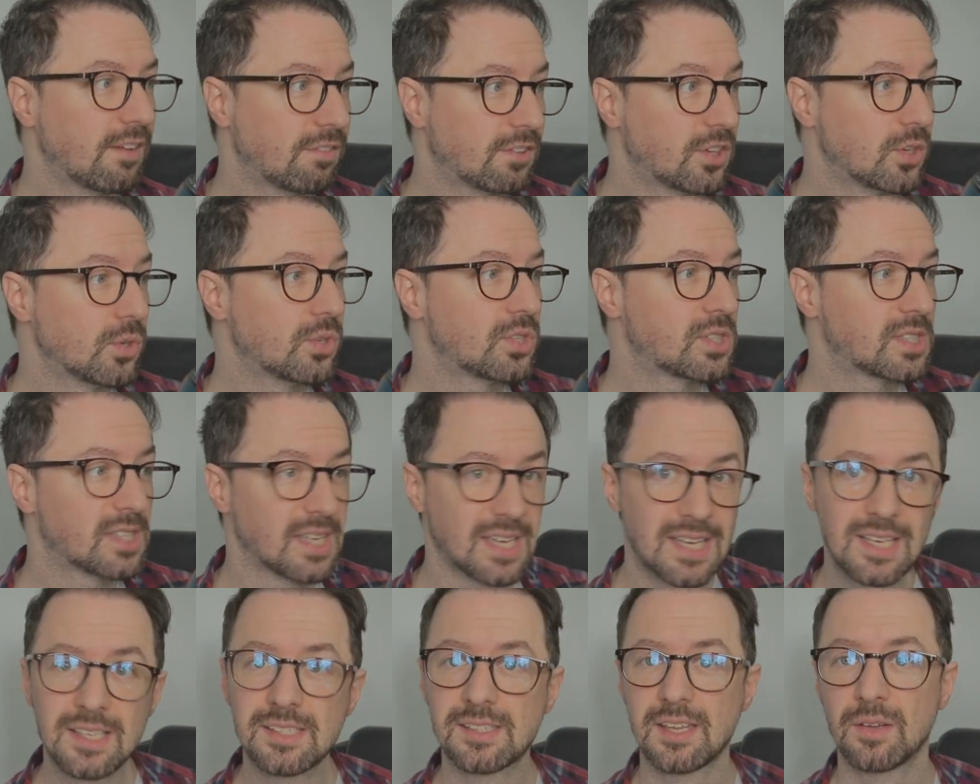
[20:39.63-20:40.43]
if you
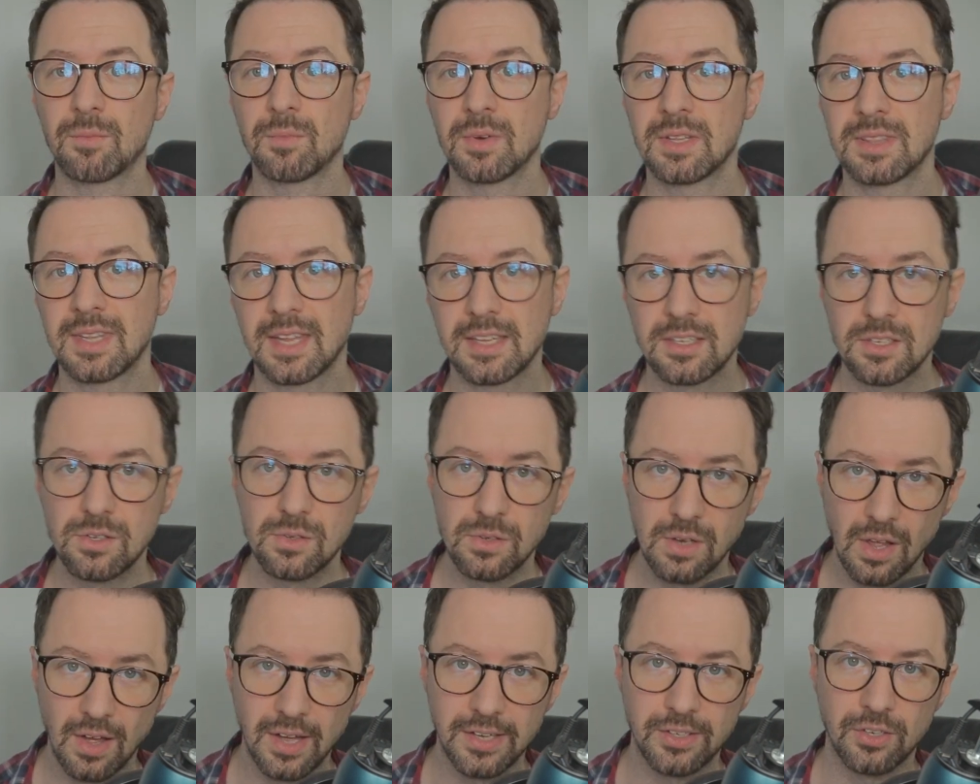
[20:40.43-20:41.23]
see someone that
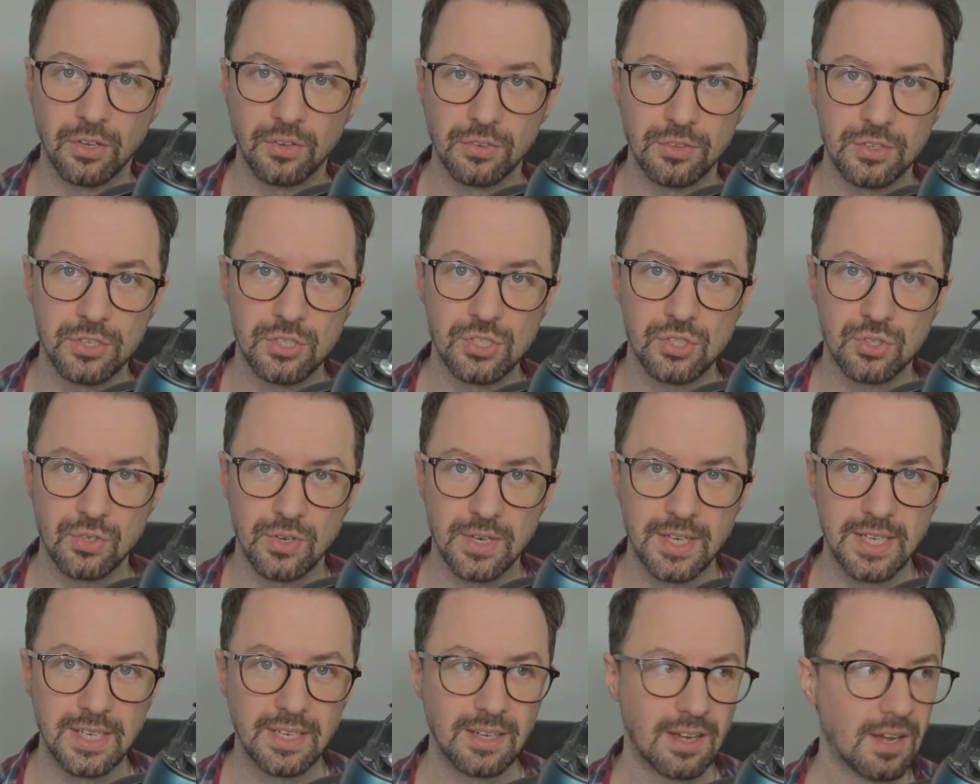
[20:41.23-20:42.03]
you like on the
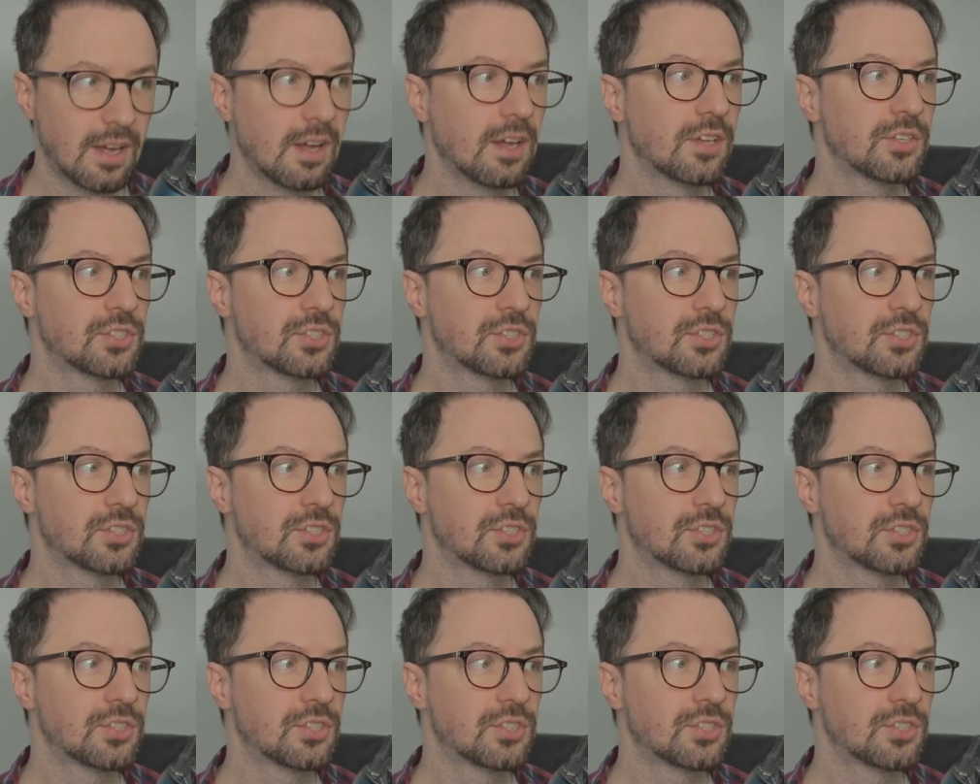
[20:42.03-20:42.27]
street,